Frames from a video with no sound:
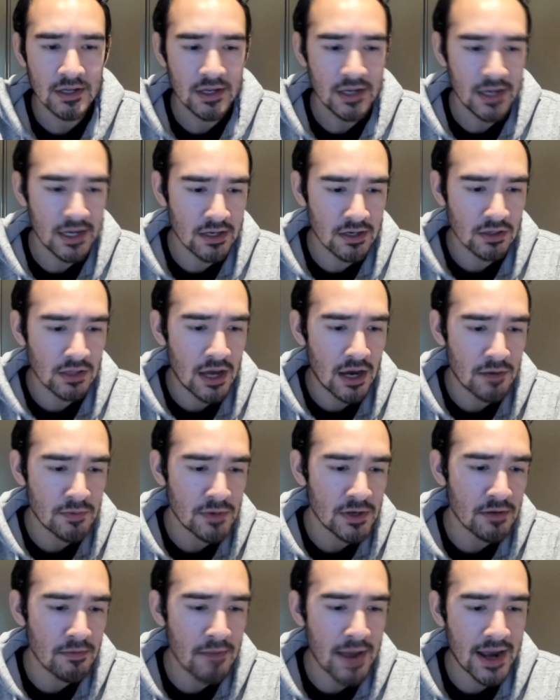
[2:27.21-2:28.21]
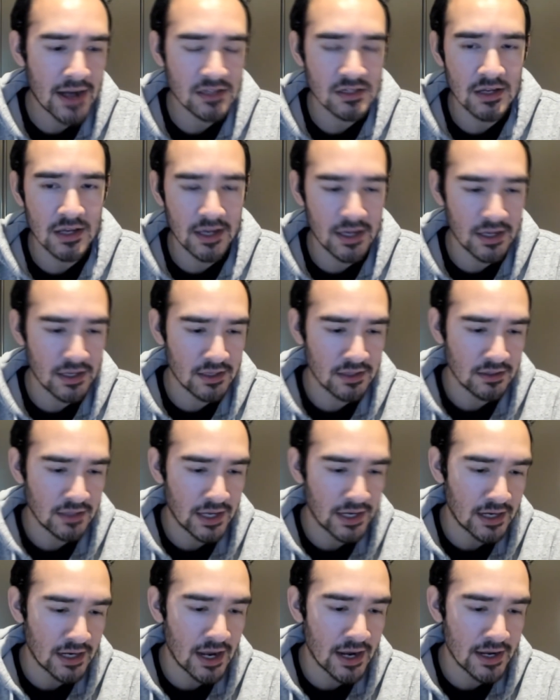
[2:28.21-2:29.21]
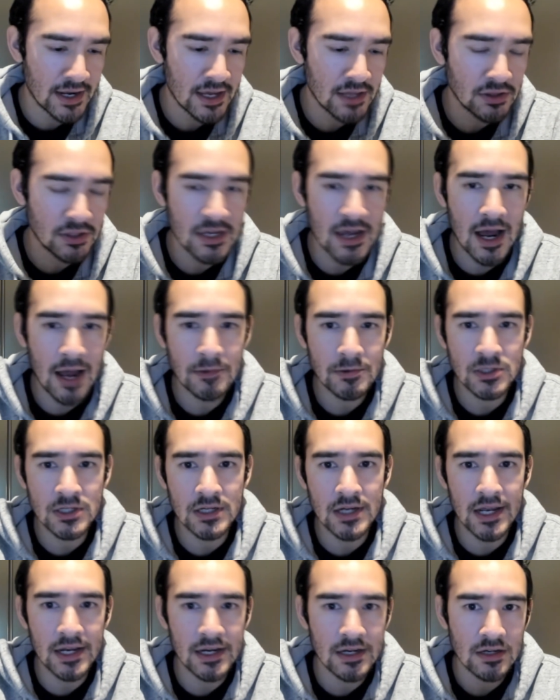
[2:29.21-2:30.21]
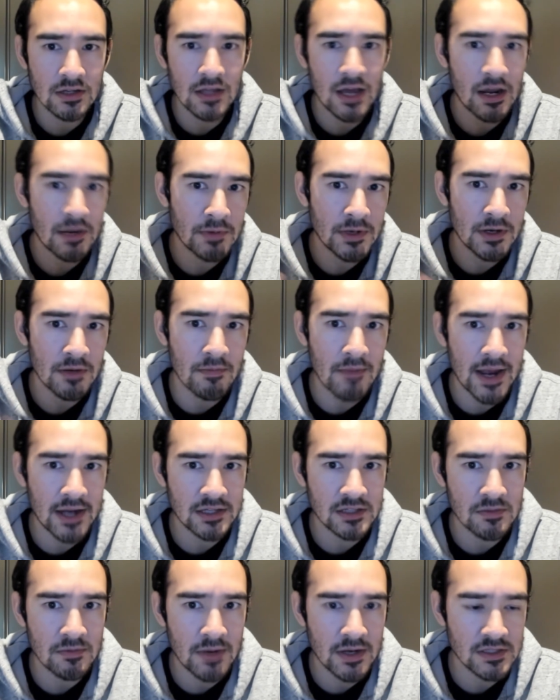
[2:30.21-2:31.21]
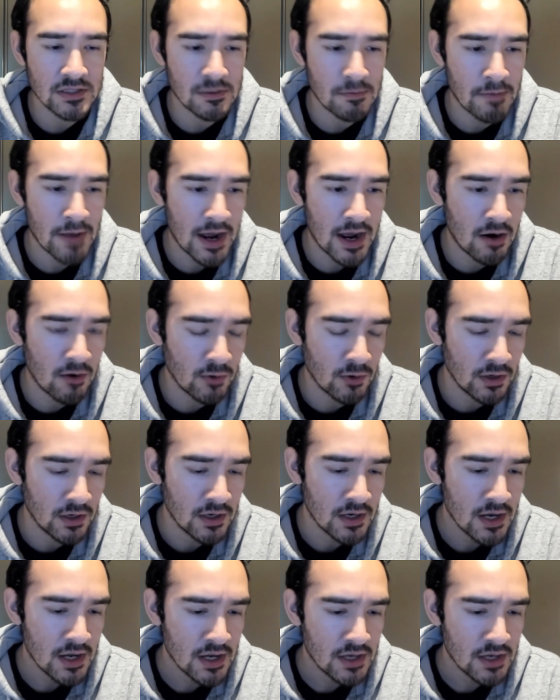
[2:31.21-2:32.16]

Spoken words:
It allowed me to like, I hit the option and it allowed me to maximize the power.